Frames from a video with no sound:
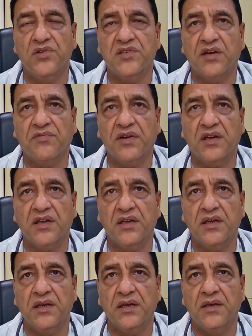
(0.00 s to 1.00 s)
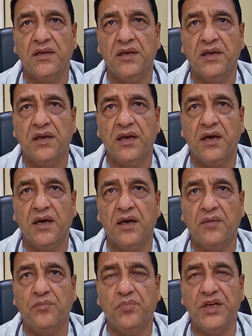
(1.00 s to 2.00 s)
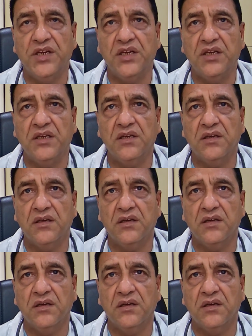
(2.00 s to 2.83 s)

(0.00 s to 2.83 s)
will suffer a bleeding.